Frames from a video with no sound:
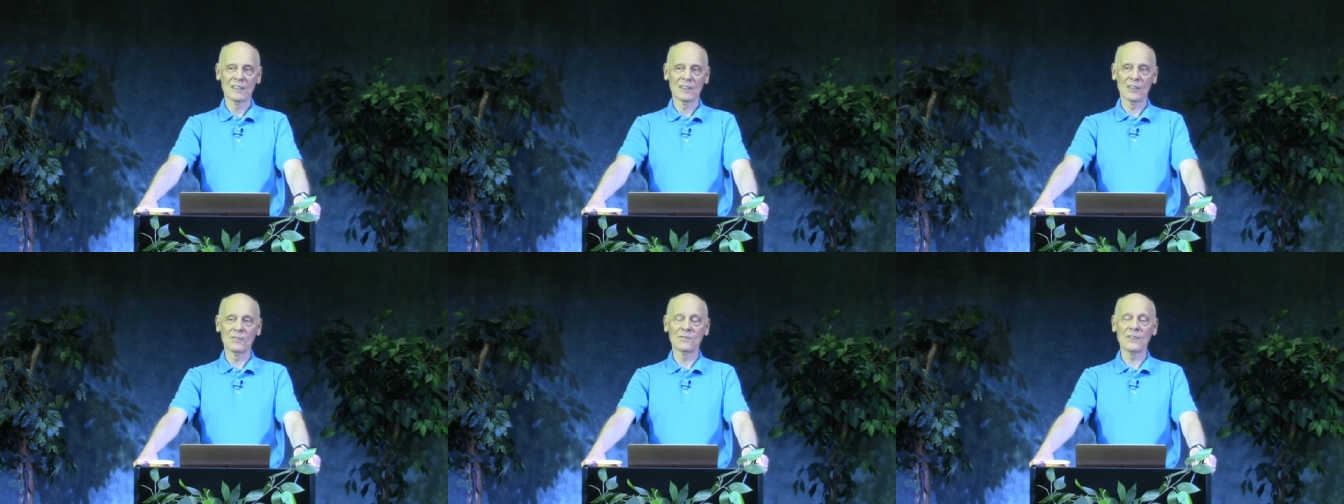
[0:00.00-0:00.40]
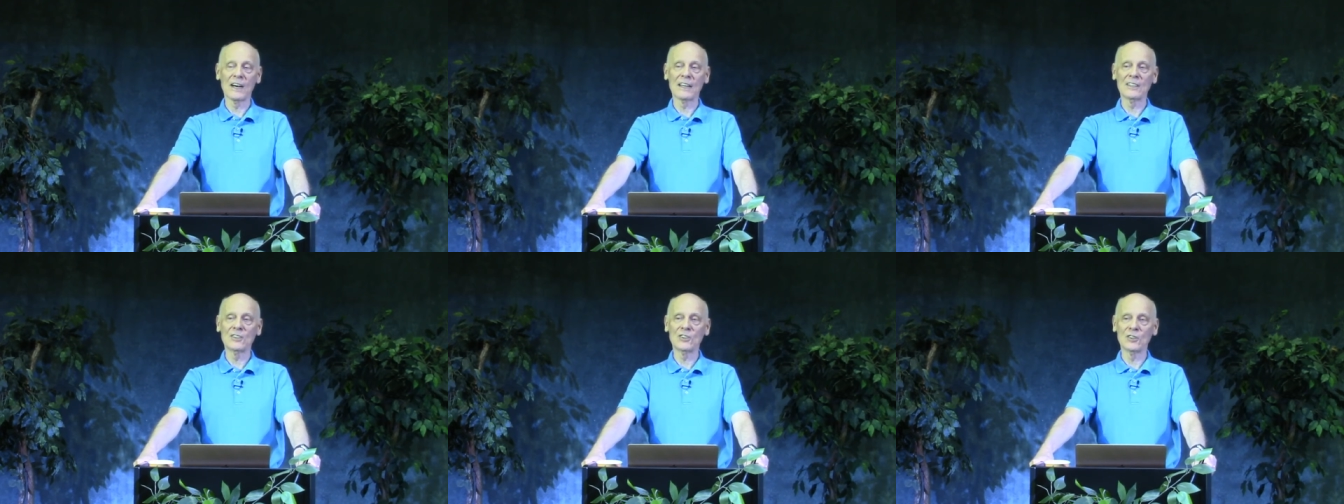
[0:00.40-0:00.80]
the
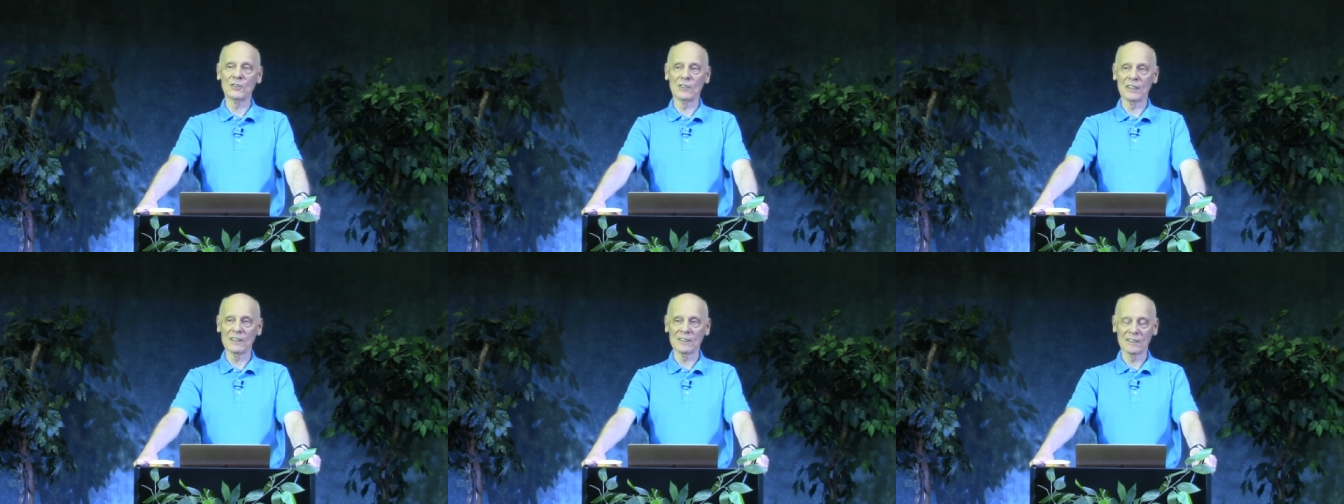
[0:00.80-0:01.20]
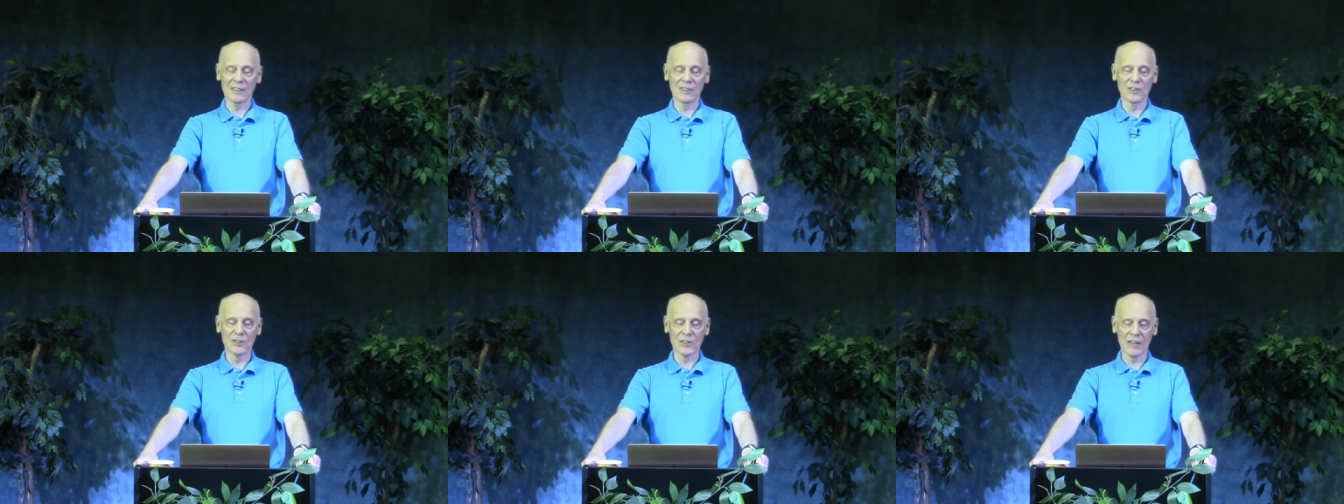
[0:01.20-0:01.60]
fine tuning the
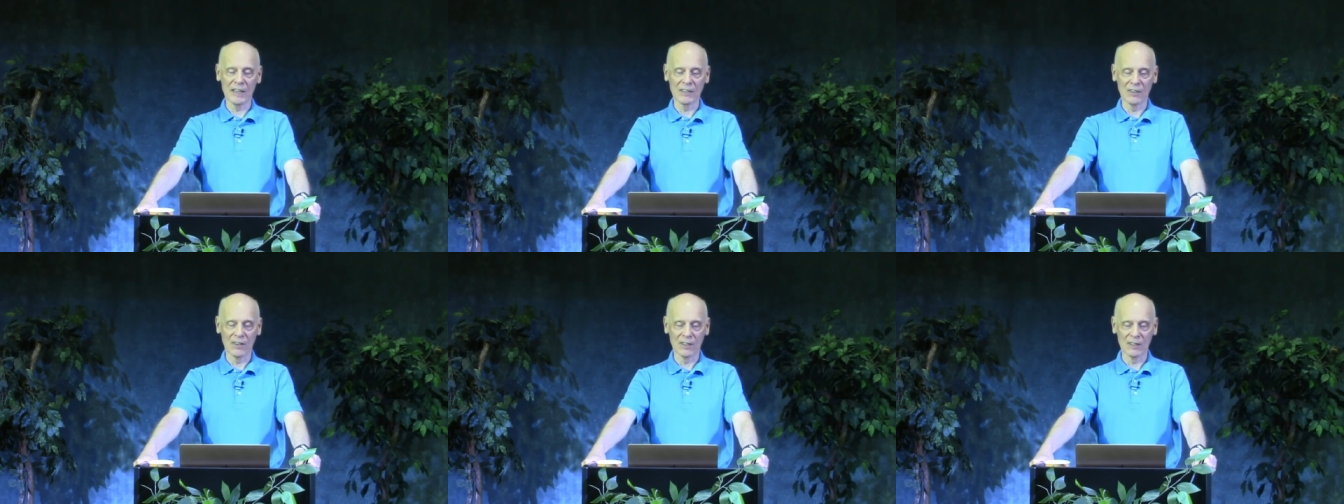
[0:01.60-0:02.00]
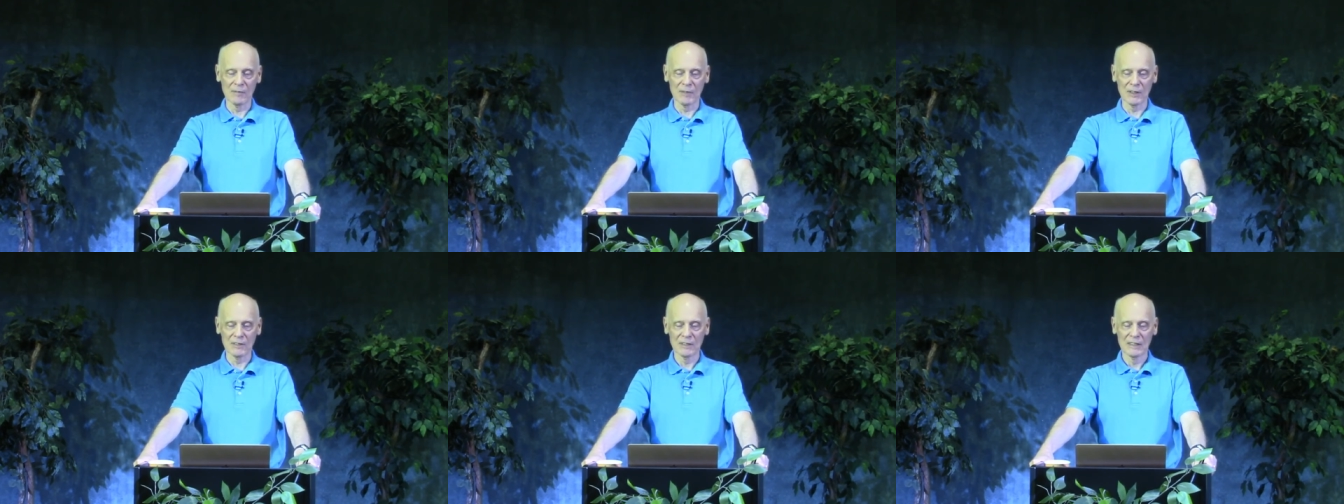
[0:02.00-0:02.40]
design
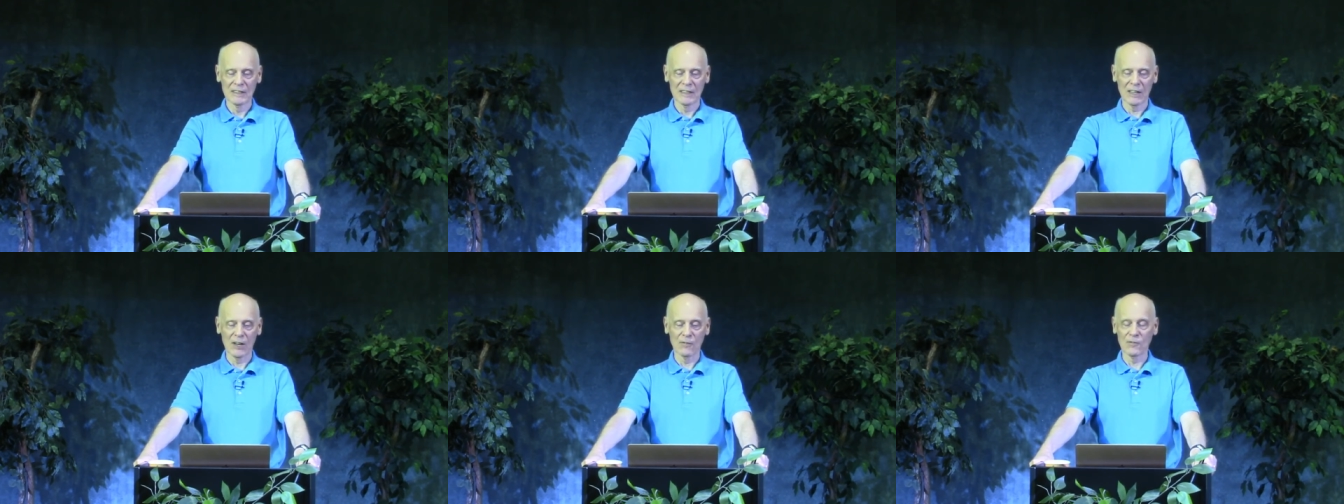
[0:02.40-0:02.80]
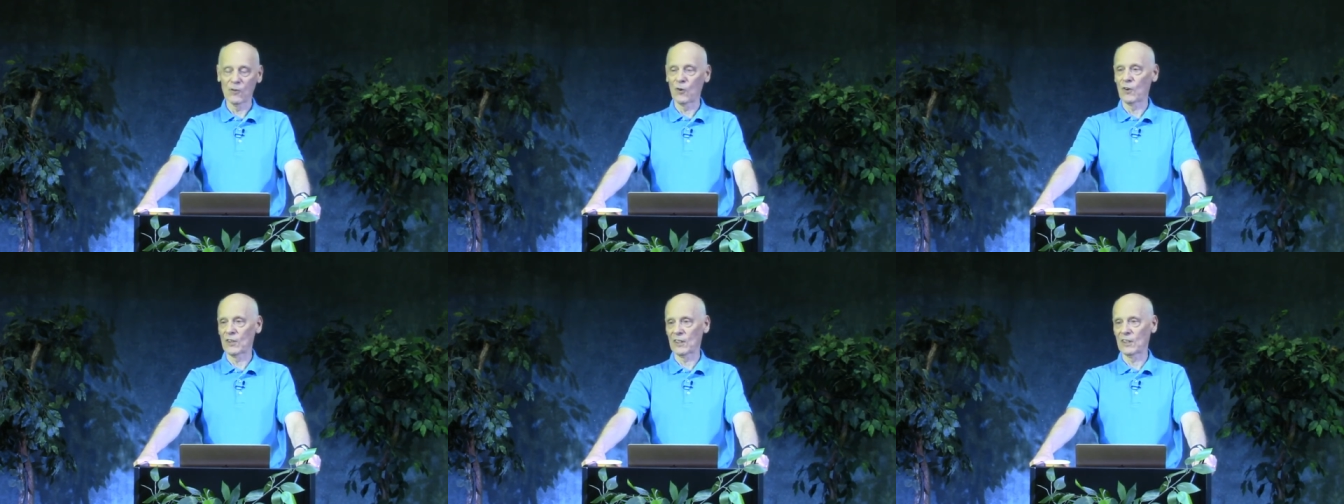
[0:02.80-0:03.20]
argument uh,
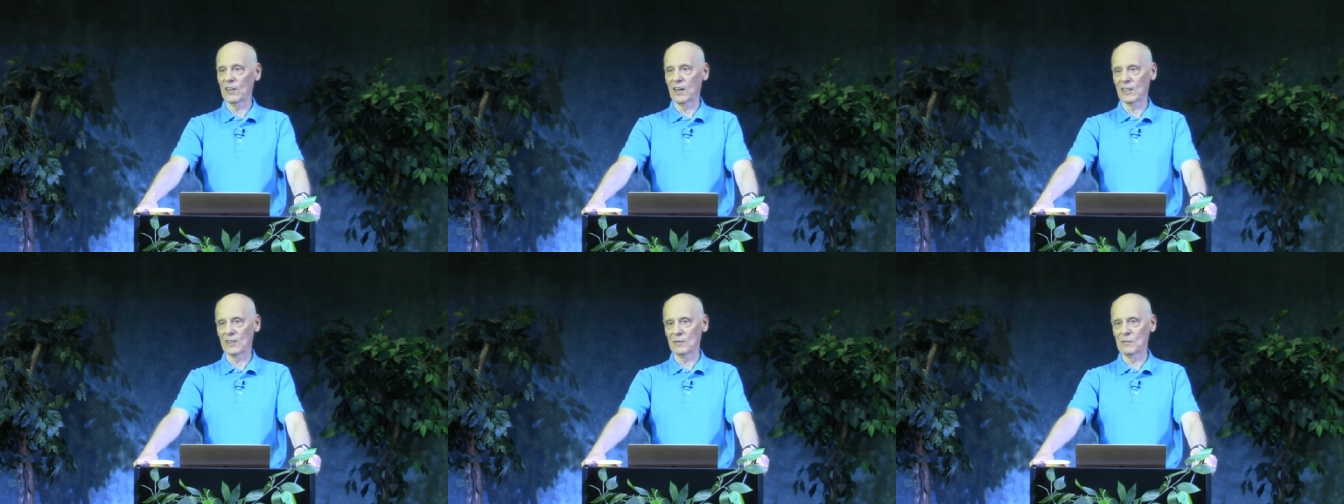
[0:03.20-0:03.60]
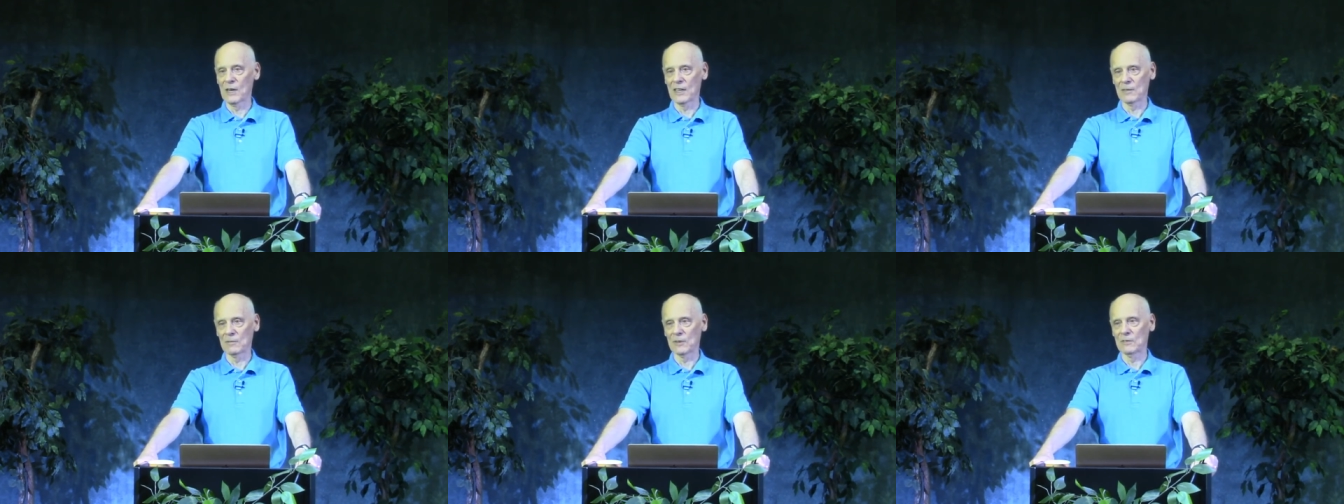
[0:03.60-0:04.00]
for the God of the
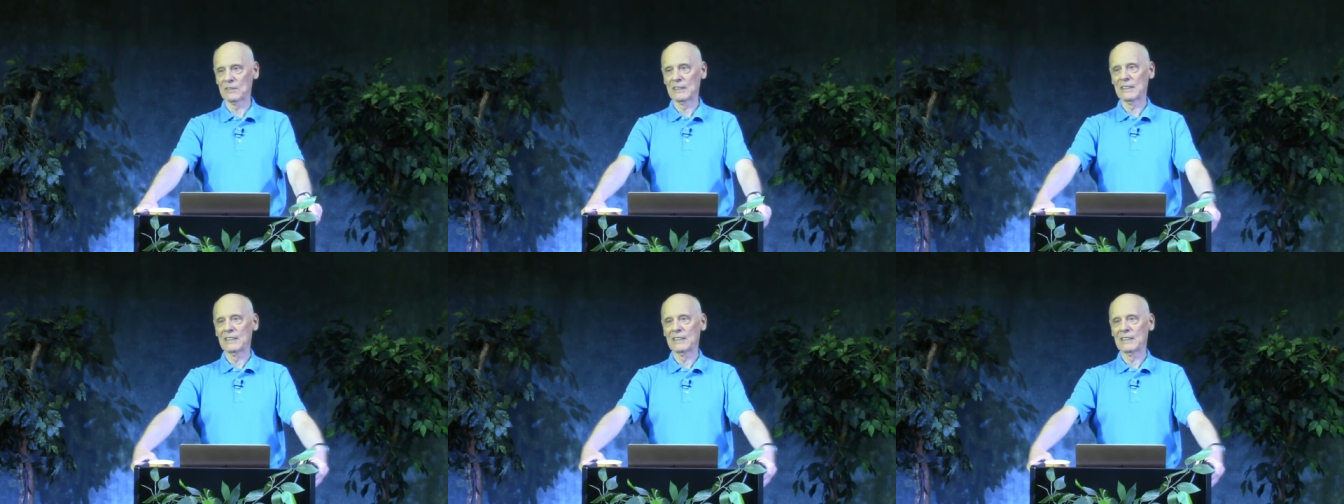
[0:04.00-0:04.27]
Bible.